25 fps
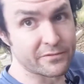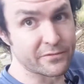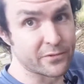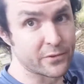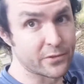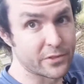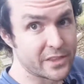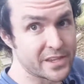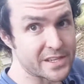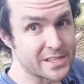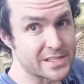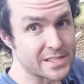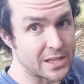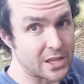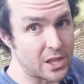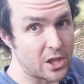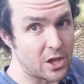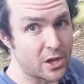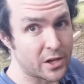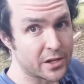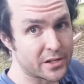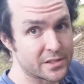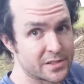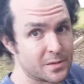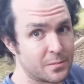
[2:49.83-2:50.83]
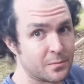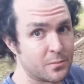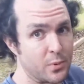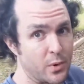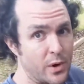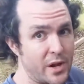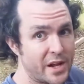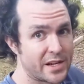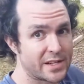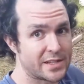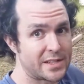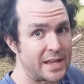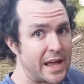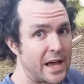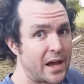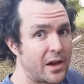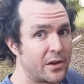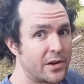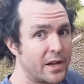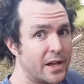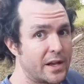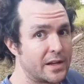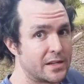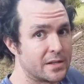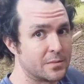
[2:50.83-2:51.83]
for this log to break
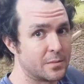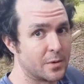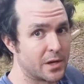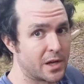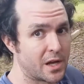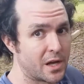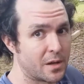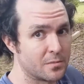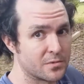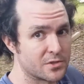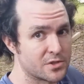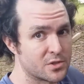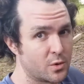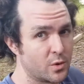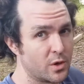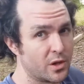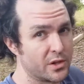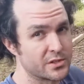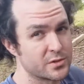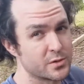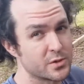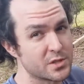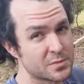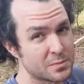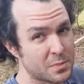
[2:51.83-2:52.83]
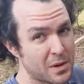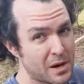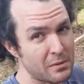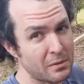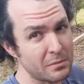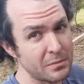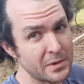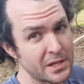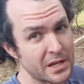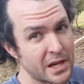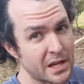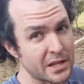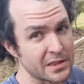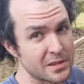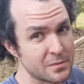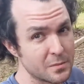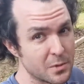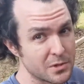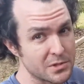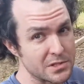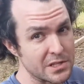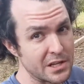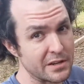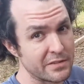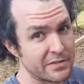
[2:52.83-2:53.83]
down and to become soil, so it's probably not the
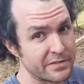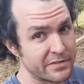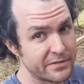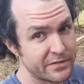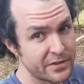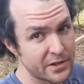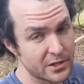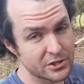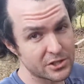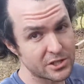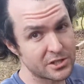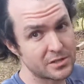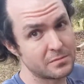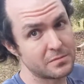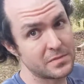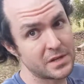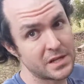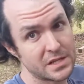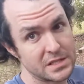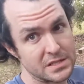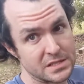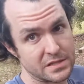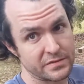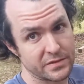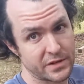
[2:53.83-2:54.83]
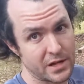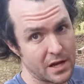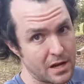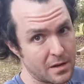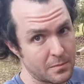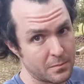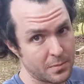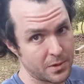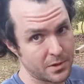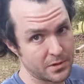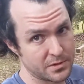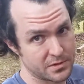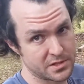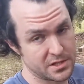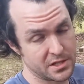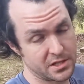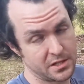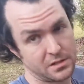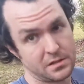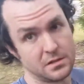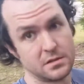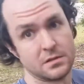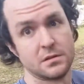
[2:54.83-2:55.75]
most efficient means of composting.